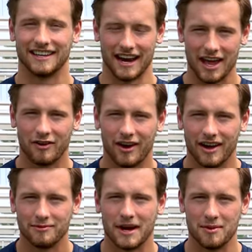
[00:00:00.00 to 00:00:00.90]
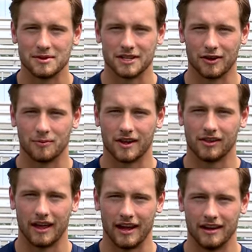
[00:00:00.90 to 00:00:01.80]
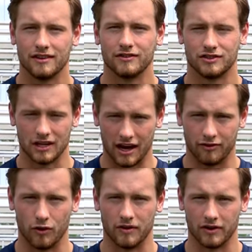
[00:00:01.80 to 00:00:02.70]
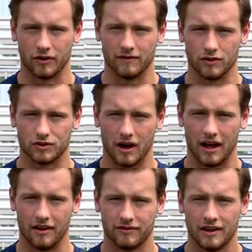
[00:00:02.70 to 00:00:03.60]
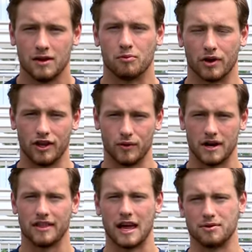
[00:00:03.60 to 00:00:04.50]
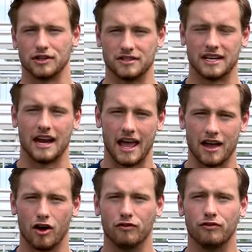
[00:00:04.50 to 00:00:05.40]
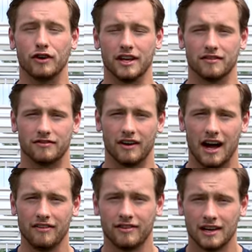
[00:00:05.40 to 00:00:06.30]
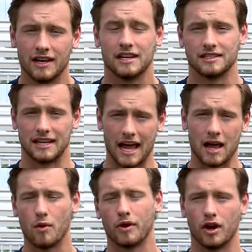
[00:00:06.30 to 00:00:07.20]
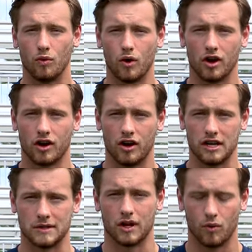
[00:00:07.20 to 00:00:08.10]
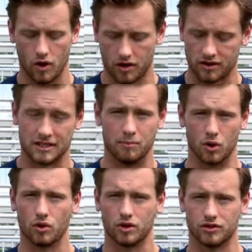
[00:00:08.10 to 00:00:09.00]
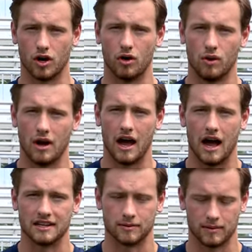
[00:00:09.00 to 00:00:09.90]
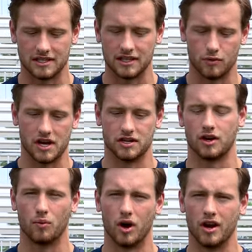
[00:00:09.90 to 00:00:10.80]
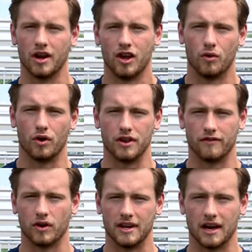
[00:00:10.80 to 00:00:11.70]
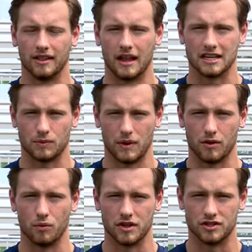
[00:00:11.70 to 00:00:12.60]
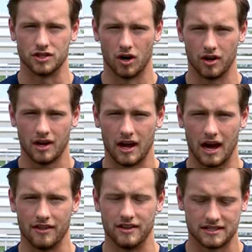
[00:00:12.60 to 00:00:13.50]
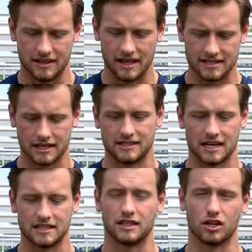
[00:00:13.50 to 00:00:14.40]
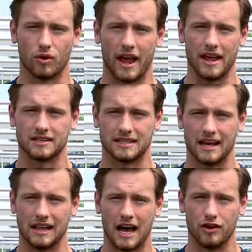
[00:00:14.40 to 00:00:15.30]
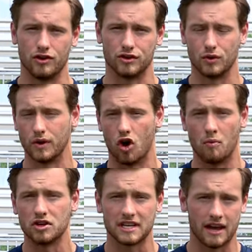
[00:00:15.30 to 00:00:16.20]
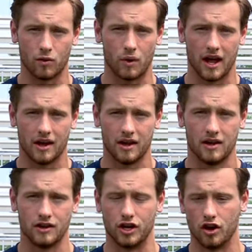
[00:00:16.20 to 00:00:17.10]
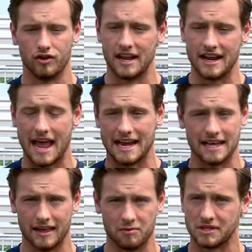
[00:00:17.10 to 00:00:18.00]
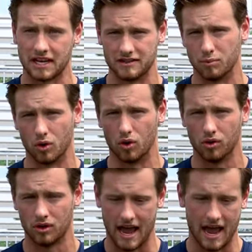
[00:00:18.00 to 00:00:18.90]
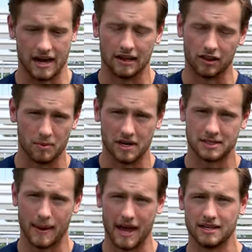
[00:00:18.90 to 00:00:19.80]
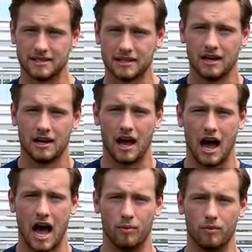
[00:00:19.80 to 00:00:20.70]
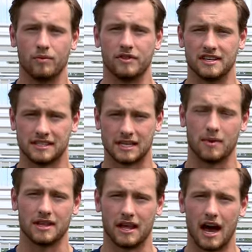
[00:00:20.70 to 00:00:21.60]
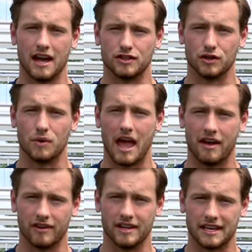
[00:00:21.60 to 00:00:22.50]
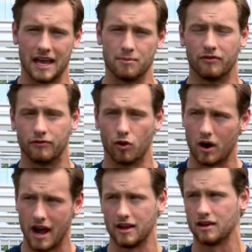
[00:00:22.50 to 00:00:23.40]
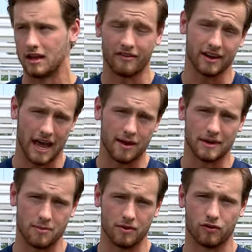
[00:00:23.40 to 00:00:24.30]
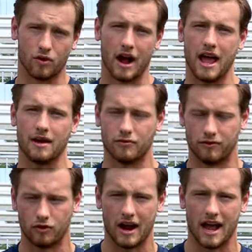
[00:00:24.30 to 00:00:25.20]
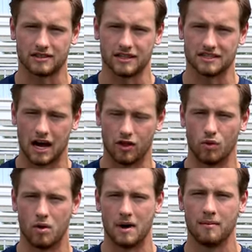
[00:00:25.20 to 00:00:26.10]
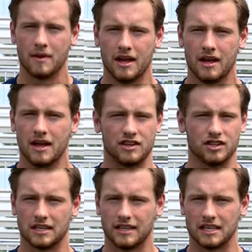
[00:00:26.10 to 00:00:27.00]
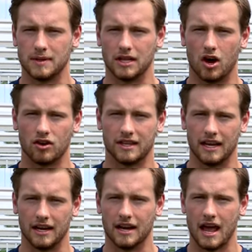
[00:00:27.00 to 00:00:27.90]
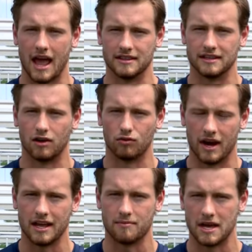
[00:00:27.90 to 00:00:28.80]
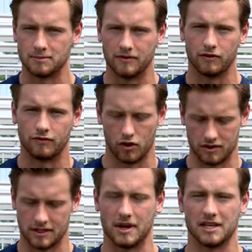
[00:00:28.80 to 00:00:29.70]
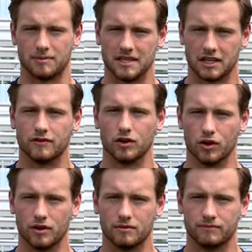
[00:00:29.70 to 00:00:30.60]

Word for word: G'day everyone, my name is Lachlan McLean, uh, forward for Greenville Triumph, bringing you another episode today of Footy in 5. Today what we're going to work on is we're going to work on some ball control, uh, some continuation on what, what you've already done last week with John. Uh, this, these exercises are great because they allow you to do it almost everywhere. You don't need anything besides a ball and a little bit of space. Um, this is something that I do every day before I, every game day before I, before I actually start the warm up. It just gets me locked in and uh, ready and makes me feel focused and makes my touch much for good.